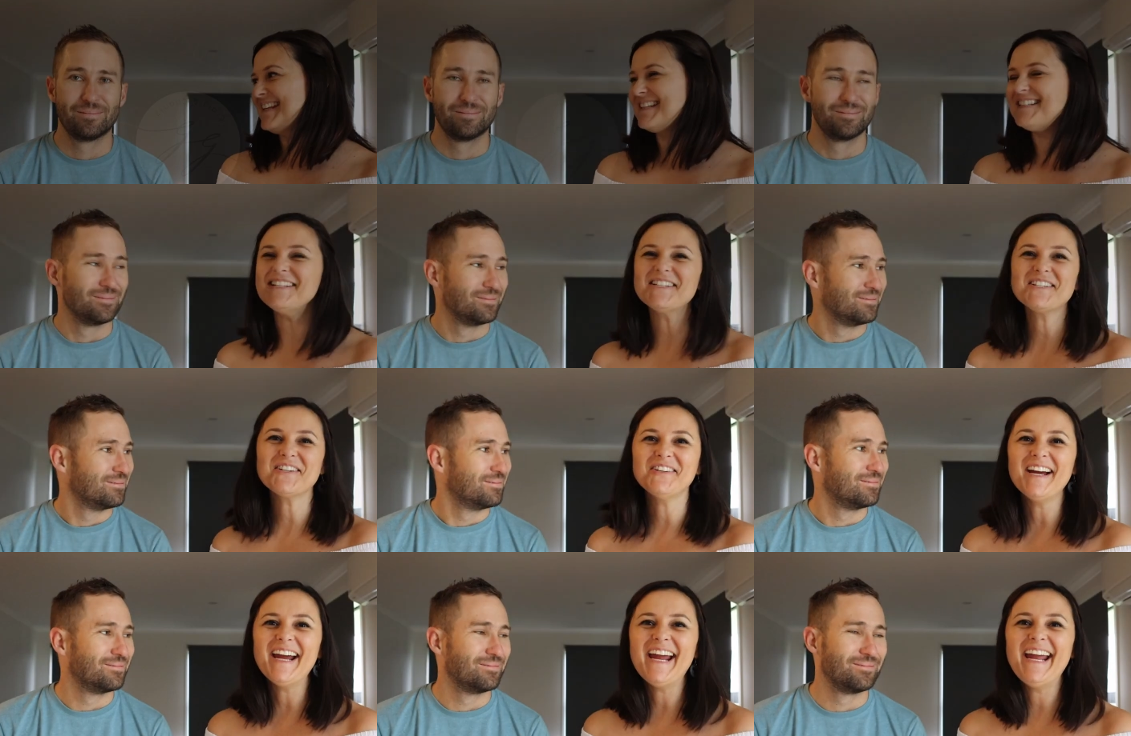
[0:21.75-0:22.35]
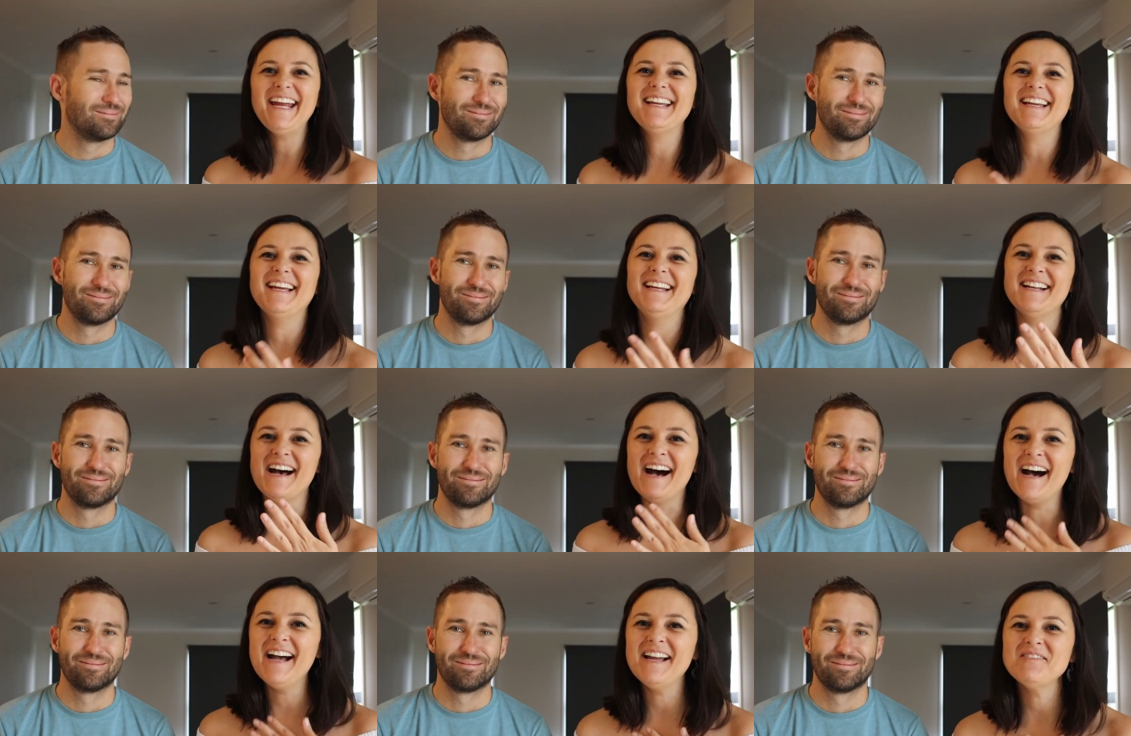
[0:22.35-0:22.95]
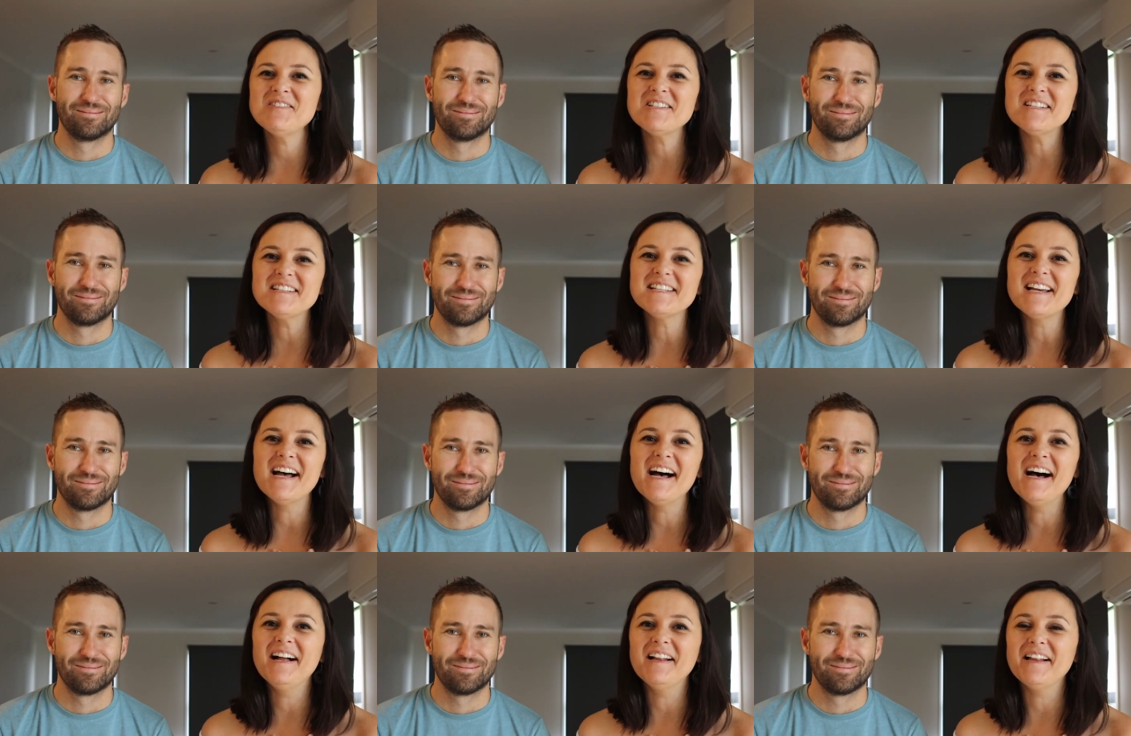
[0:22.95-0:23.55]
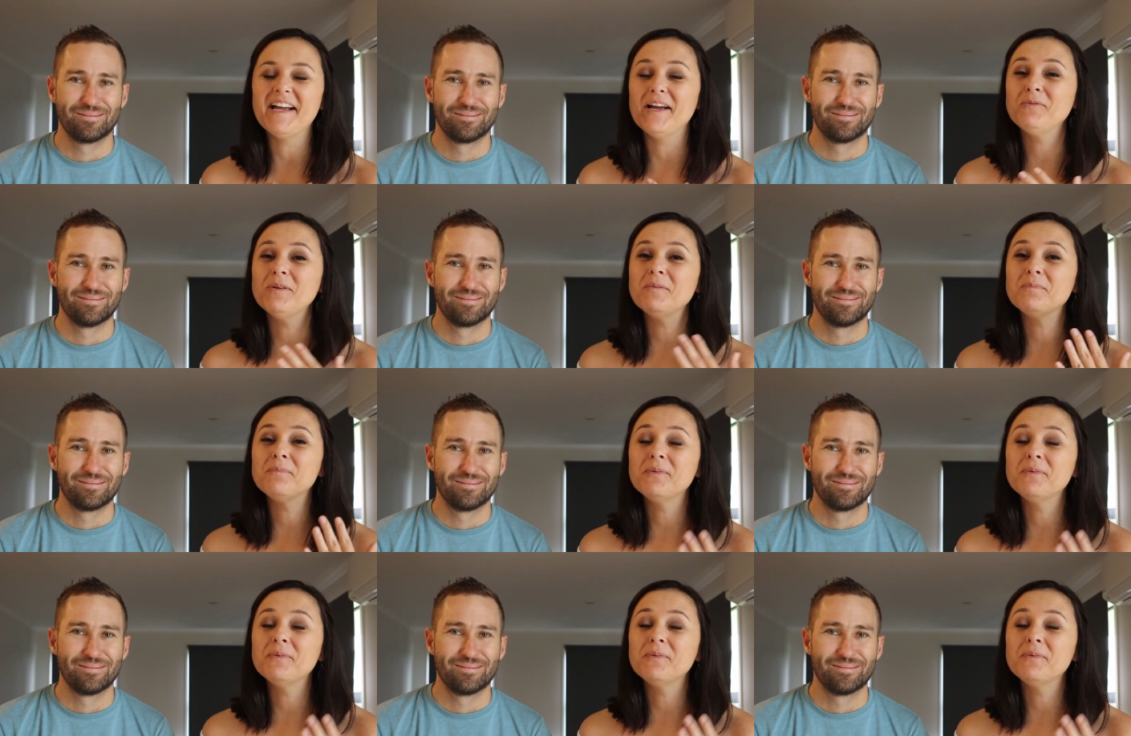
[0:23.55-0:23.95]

Speaker 1: This is Craig and I'm Chantal and we